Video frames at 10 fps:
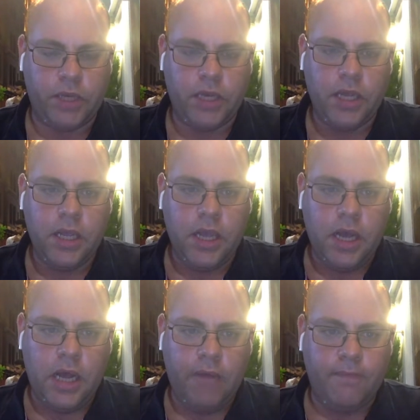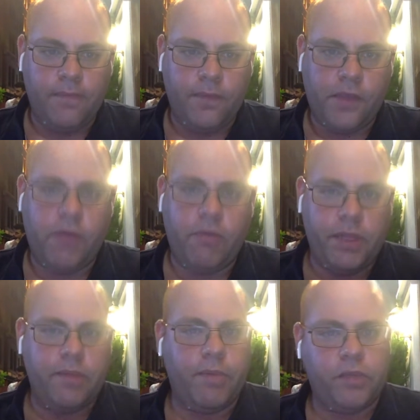But that would
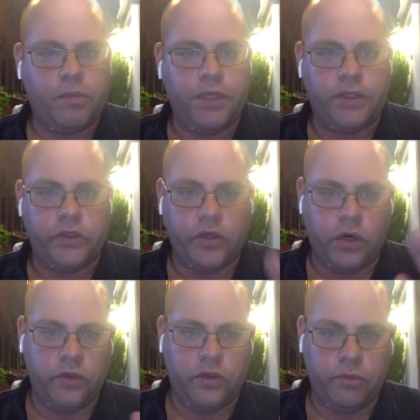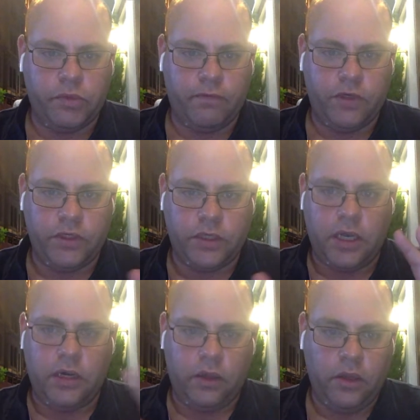be the best place to start in terms of just
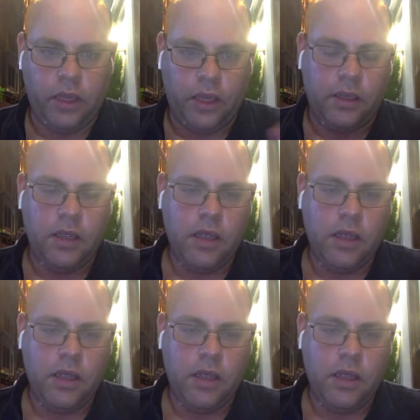kind of looking.